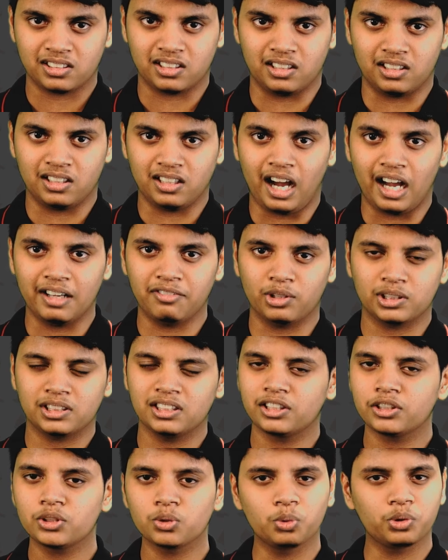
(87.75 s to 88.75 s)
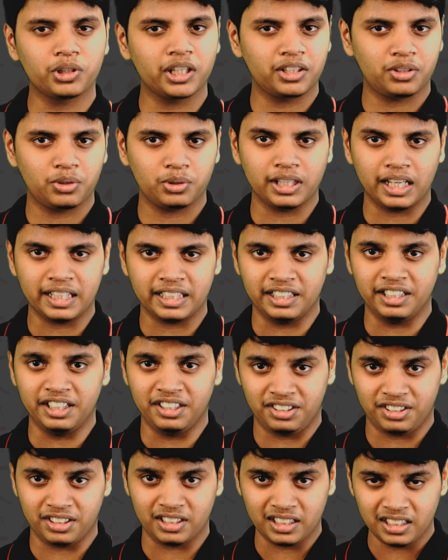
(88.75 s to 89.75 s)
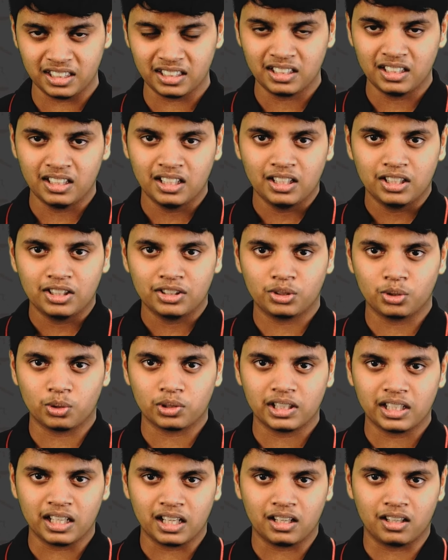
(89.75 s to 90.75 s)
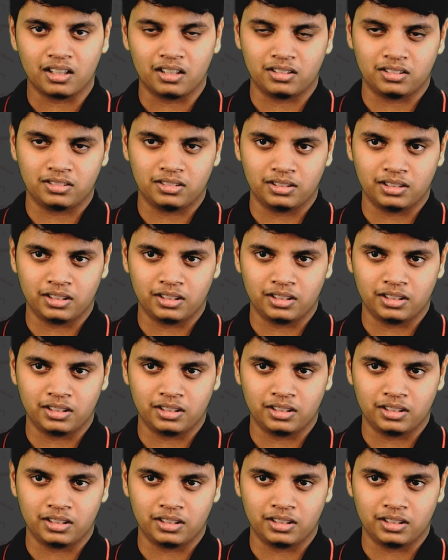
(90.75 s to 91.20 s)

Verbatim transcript: I wasn't suited to that initially, so then the